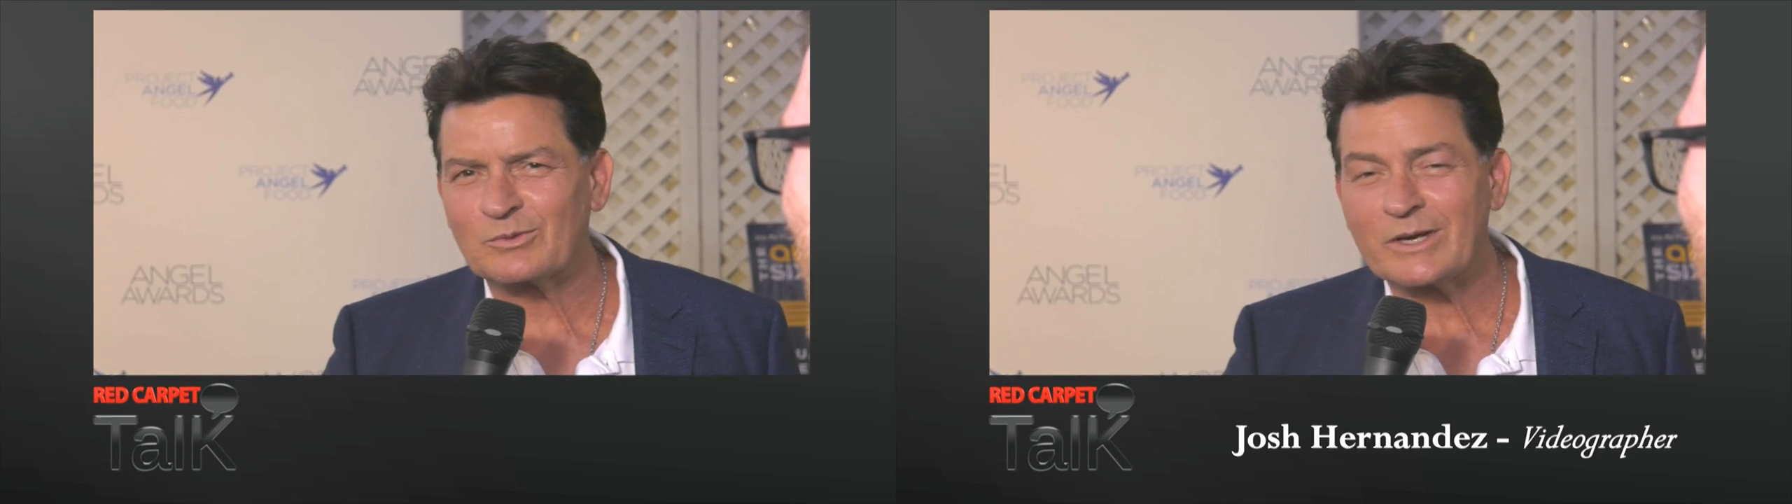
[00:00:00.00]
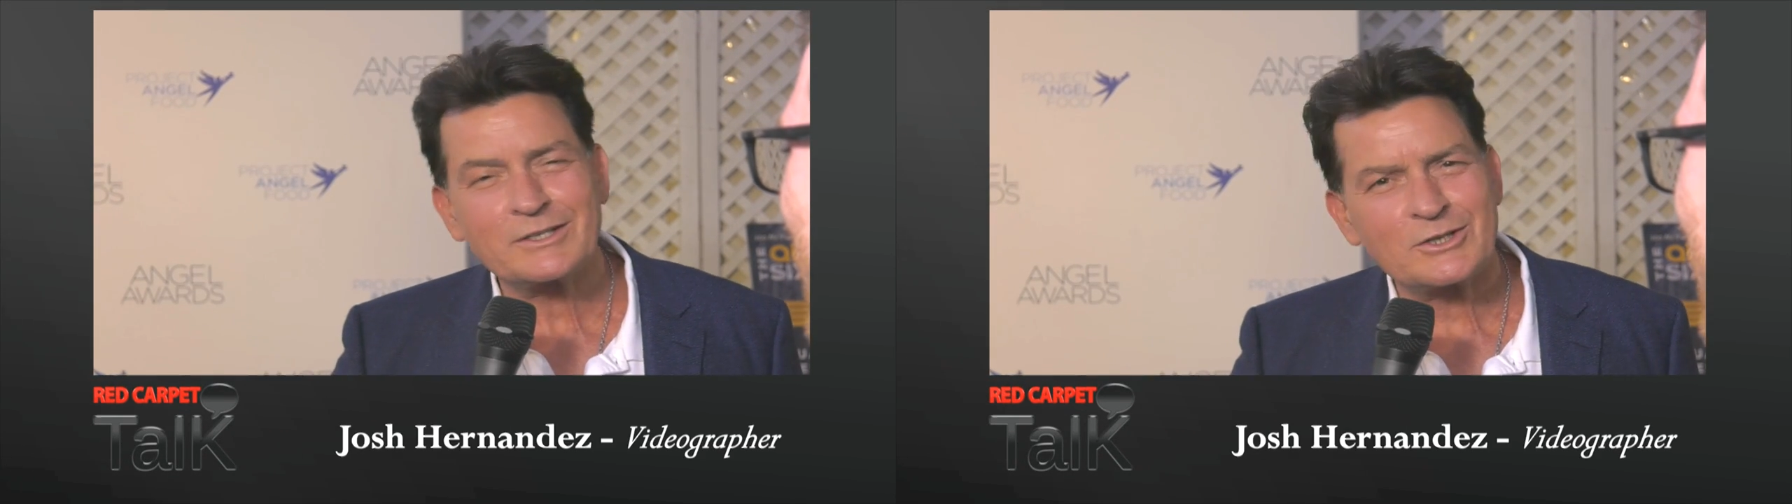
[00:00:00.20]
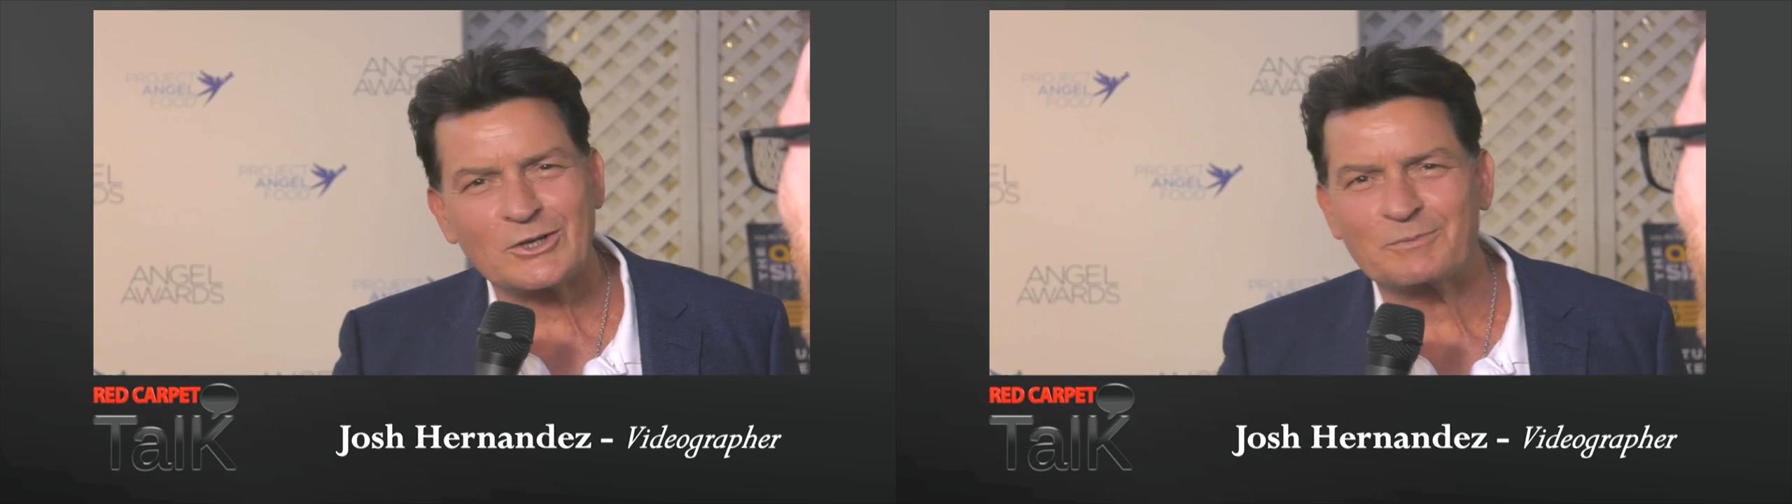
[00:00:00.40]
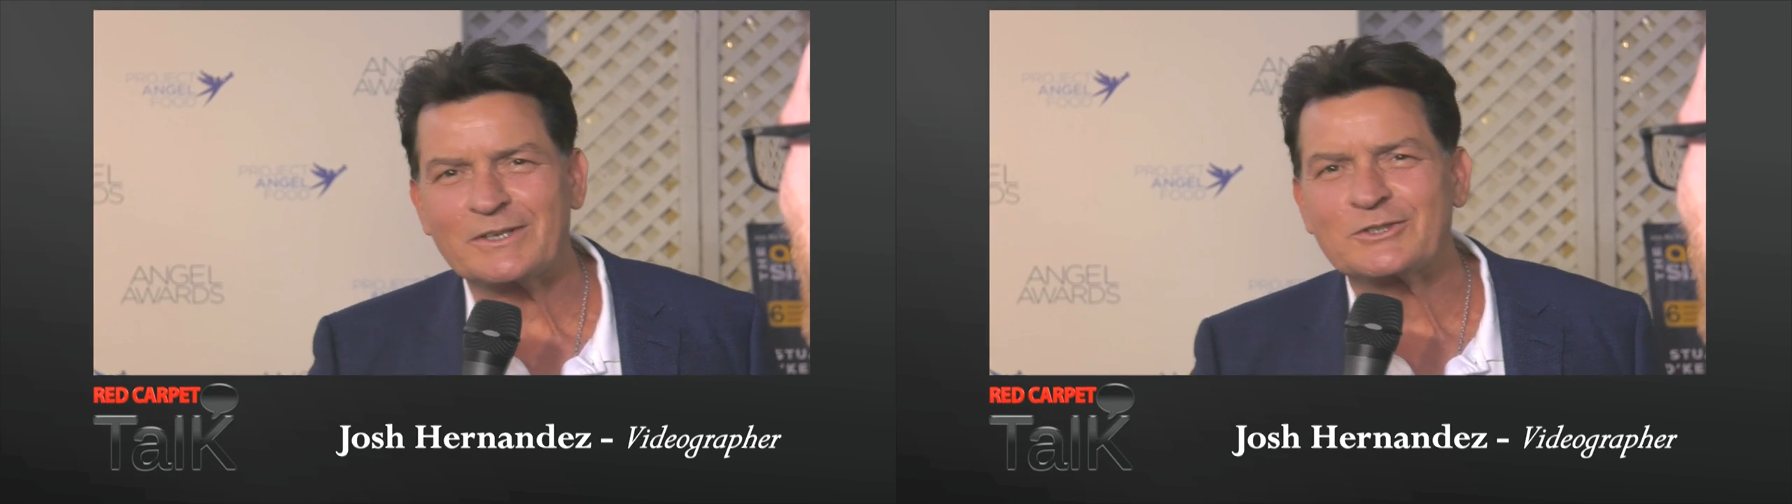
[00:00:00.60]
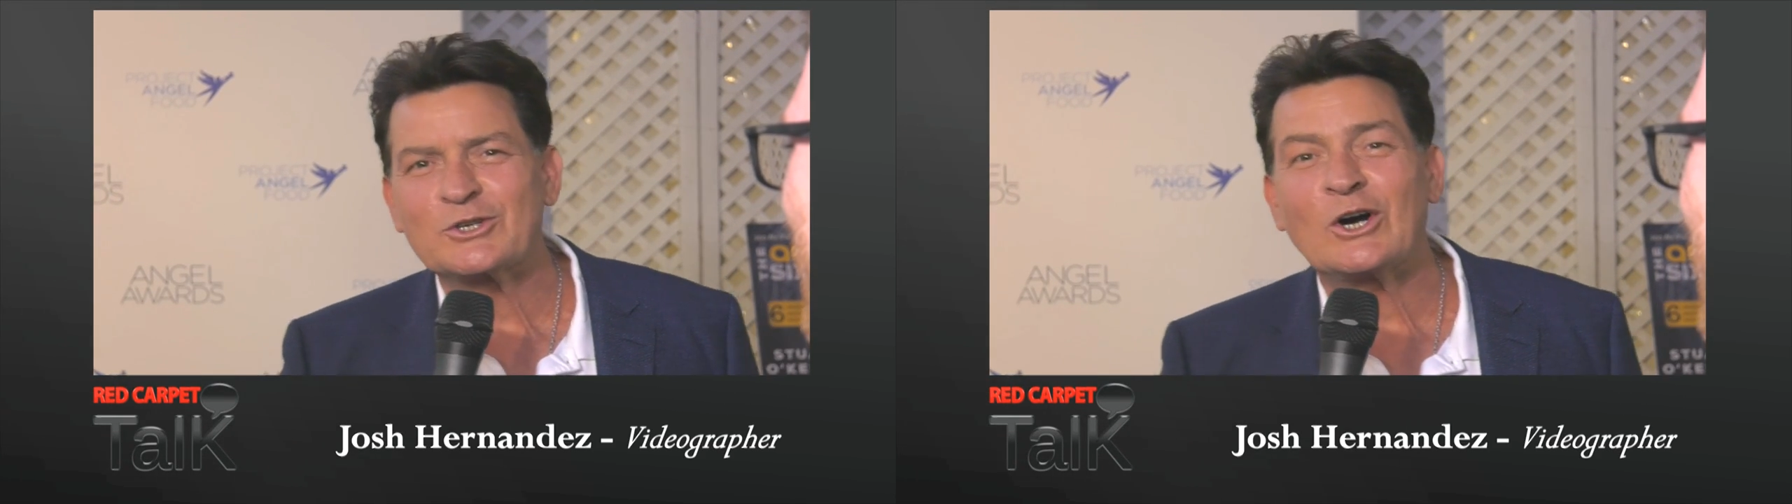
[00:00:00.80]
Red
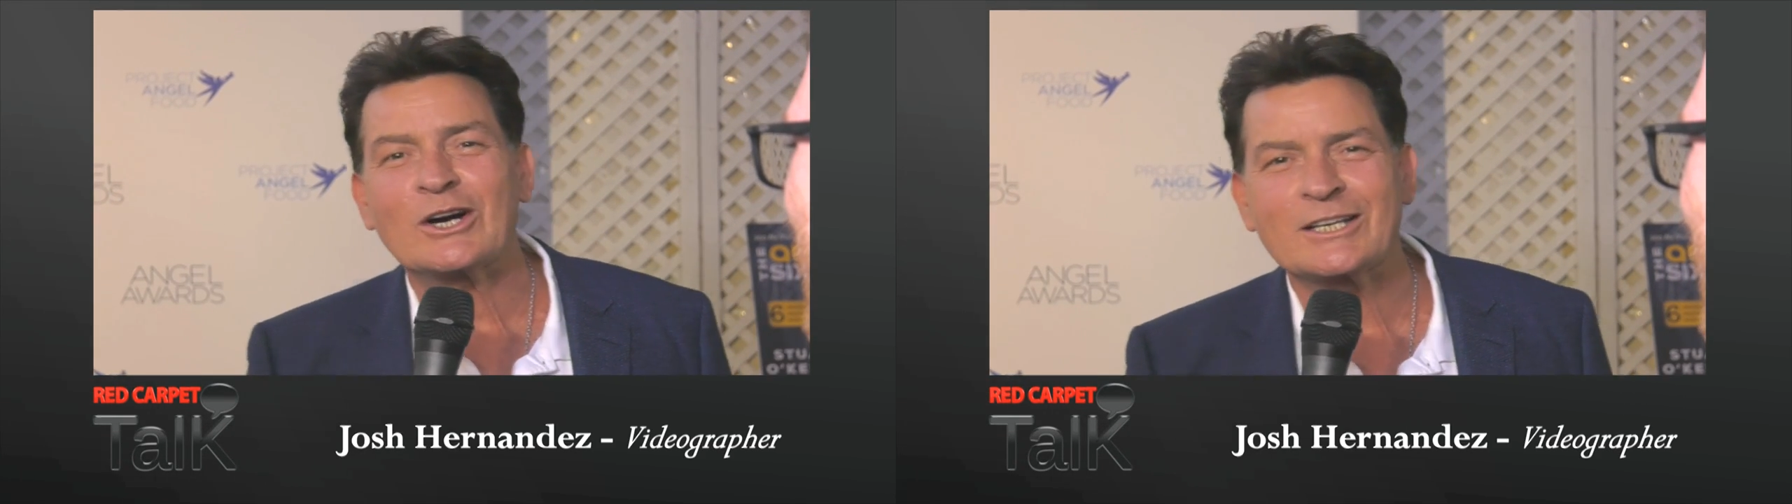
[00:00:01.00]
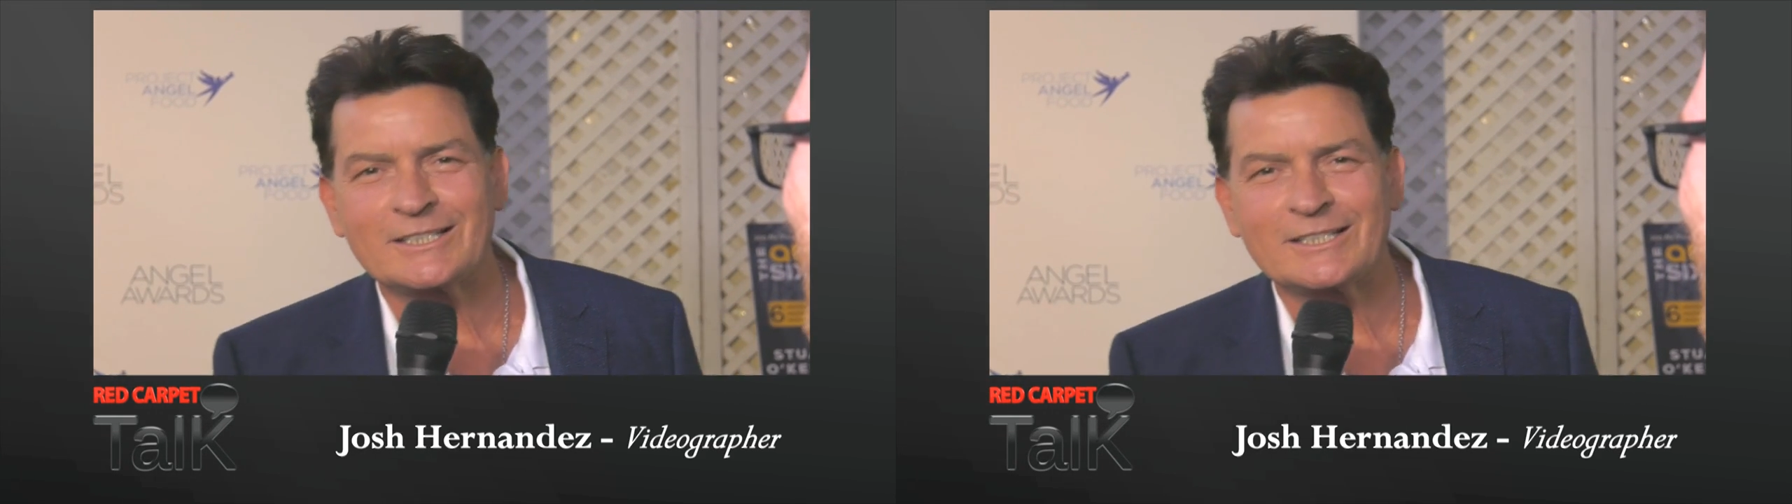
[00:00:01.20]
Carpet Talk.